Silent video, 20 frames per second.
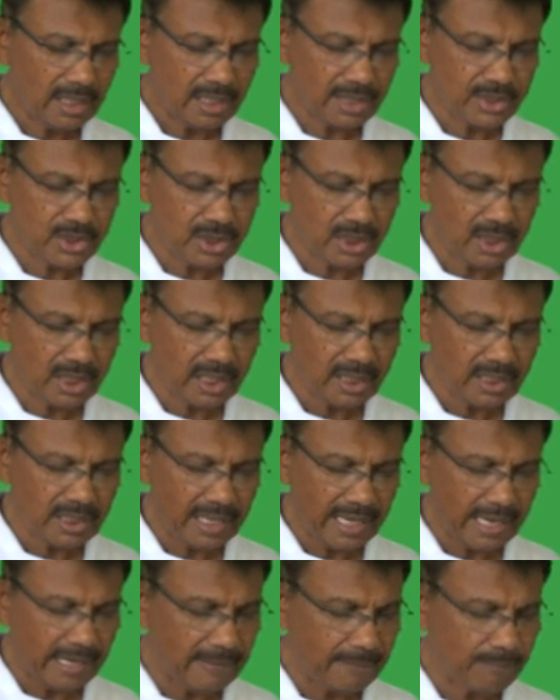shirt
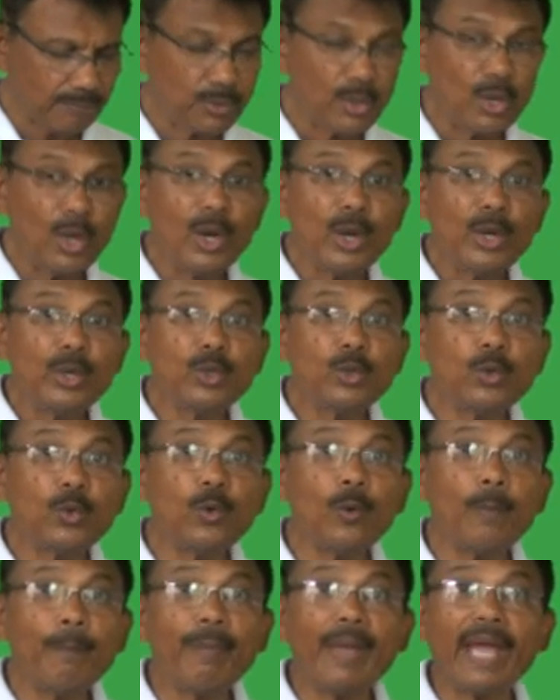and
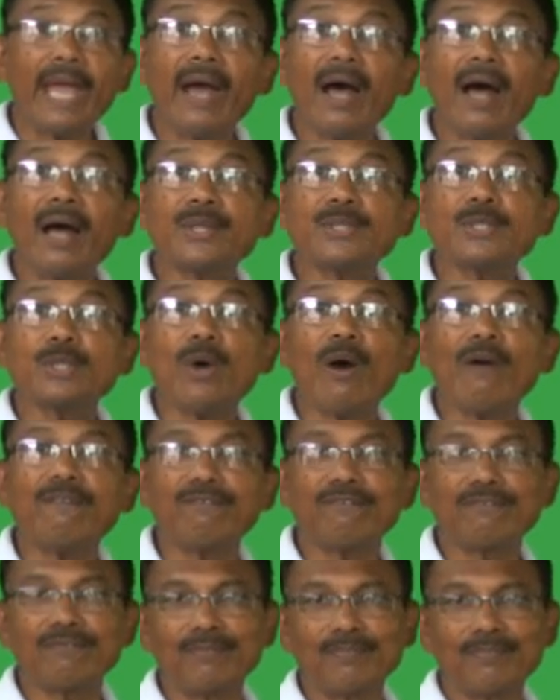2 pairs
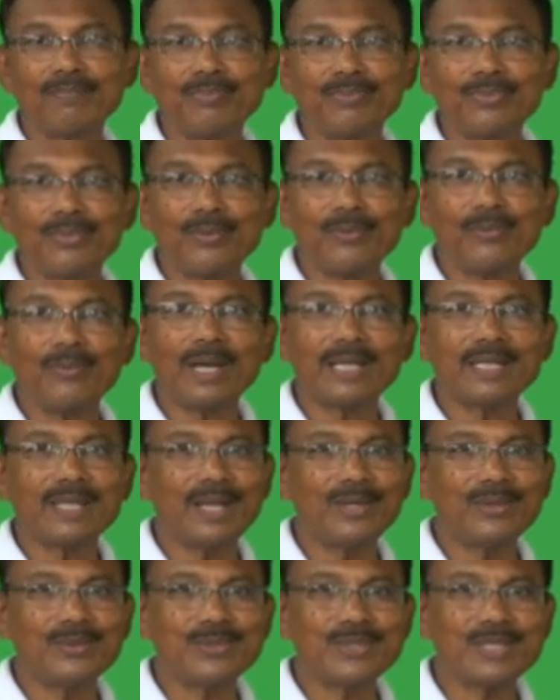of, what
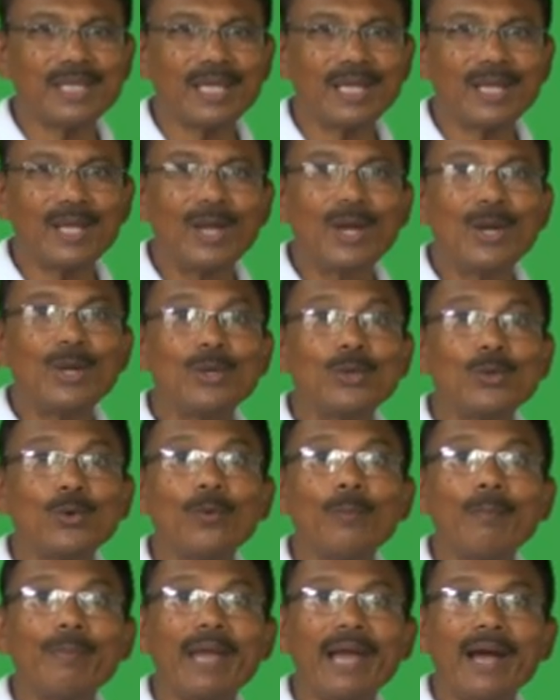can you see?
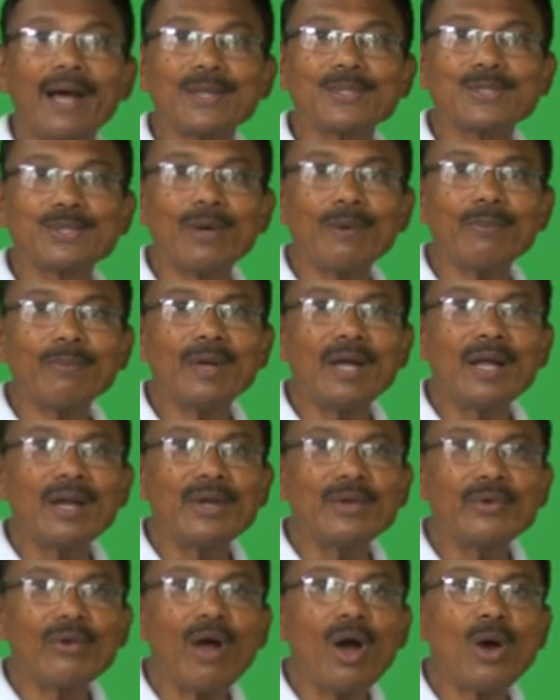2 pairs of
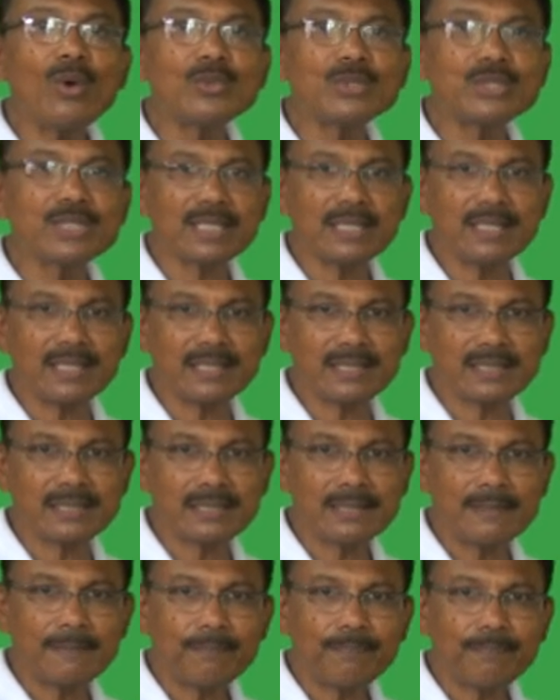
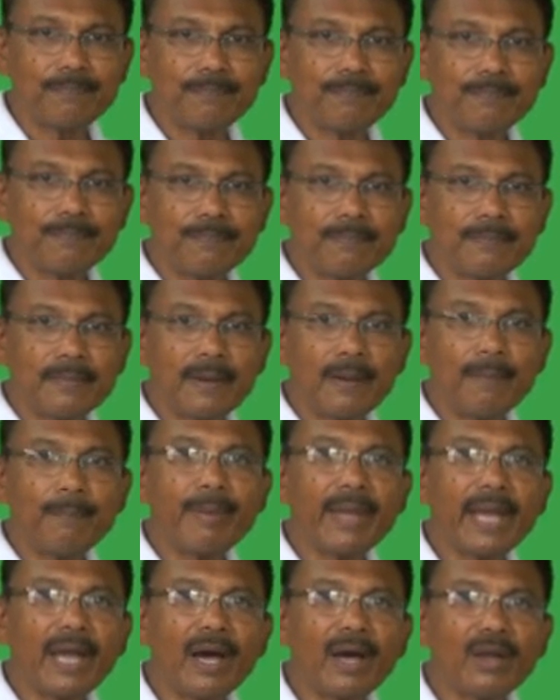trousers. A
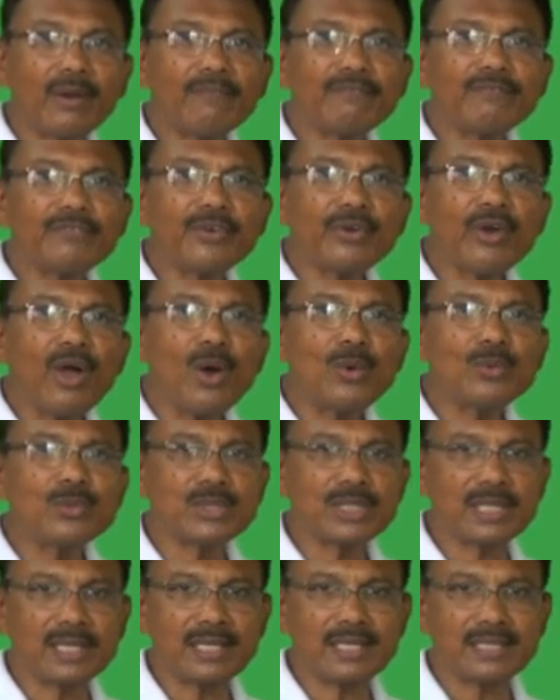pair of
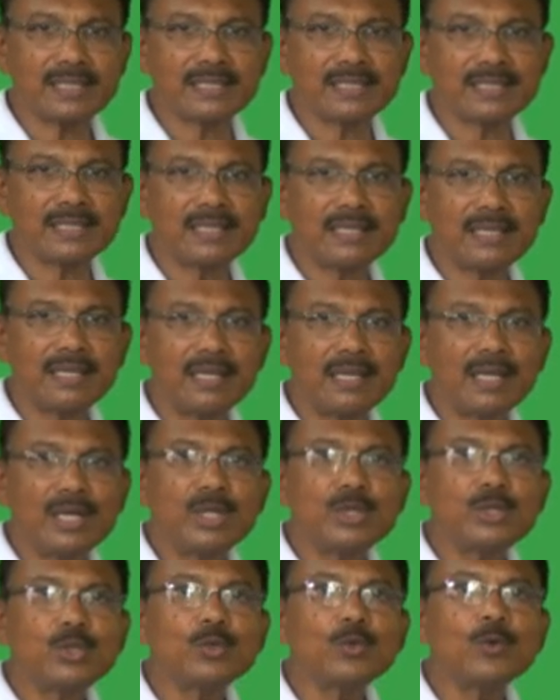trousers.
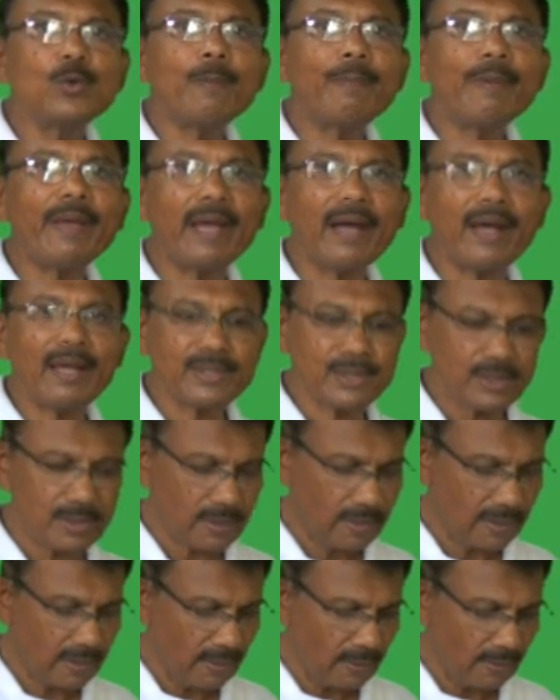2 pairs
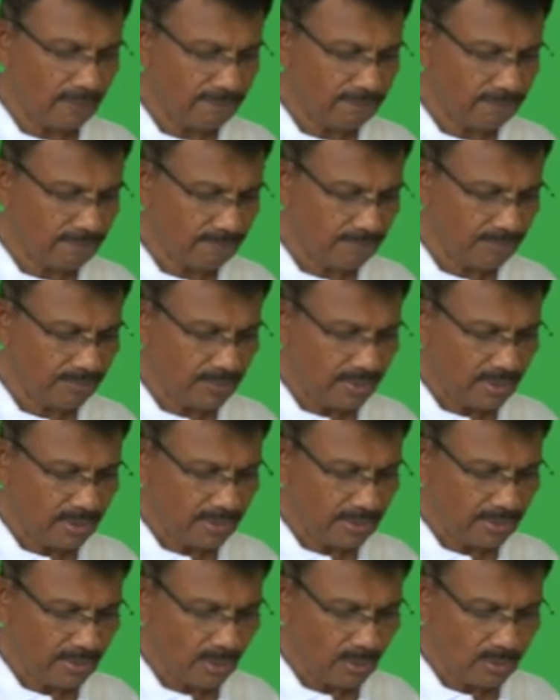of
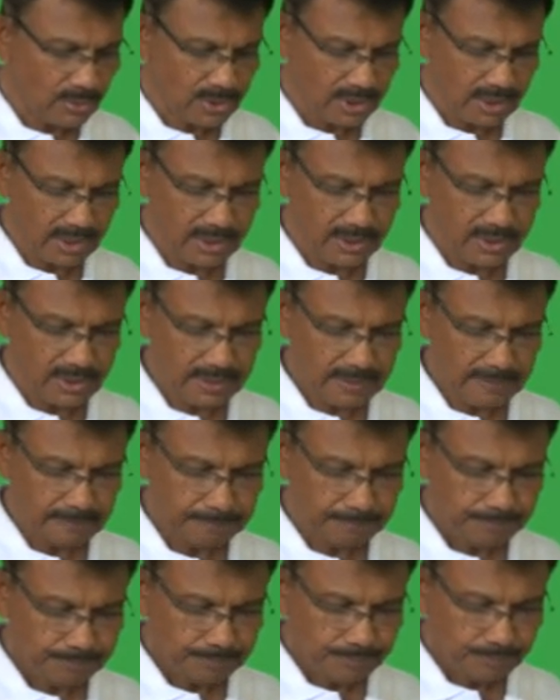trousers.
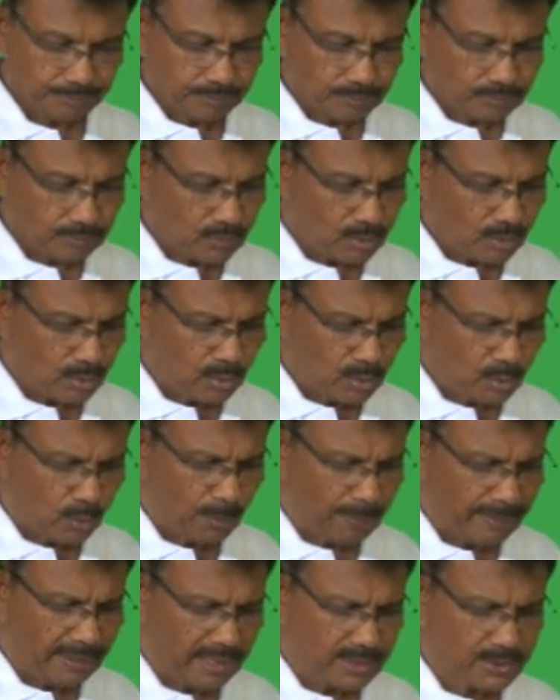2
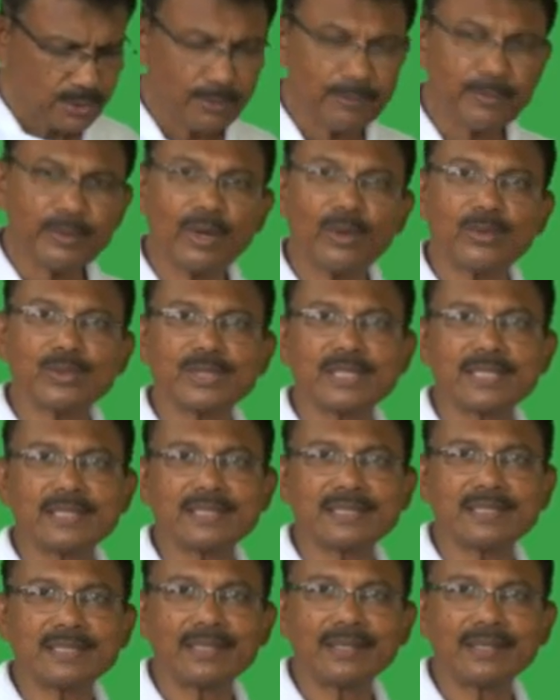pairs of trousers.